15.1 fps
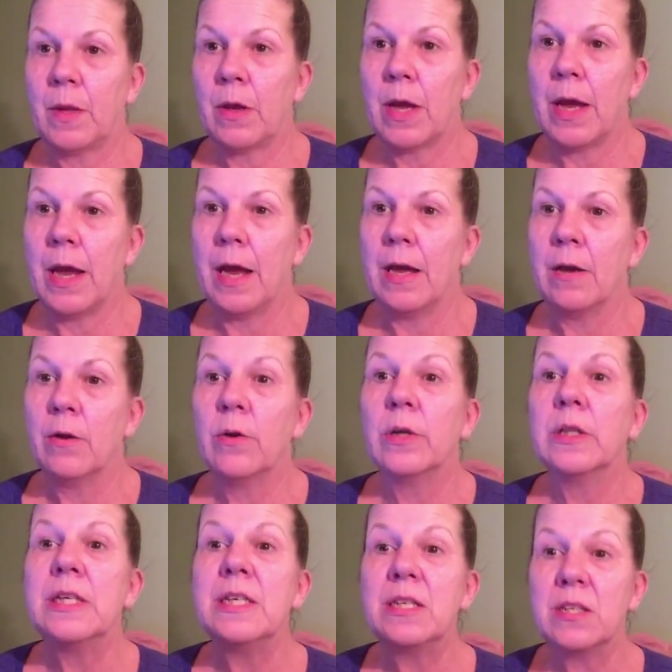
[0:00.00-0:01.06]
Okay, or
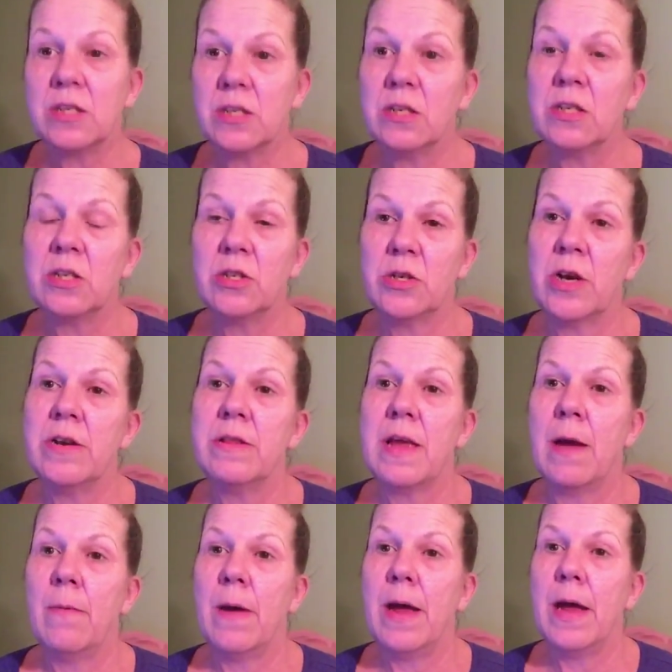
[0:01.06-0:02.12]
at least to start
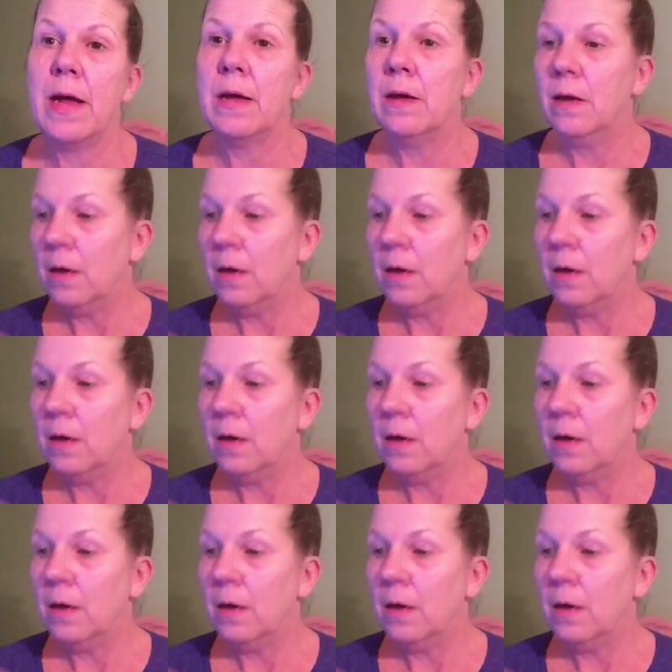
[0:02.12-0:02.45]
that way.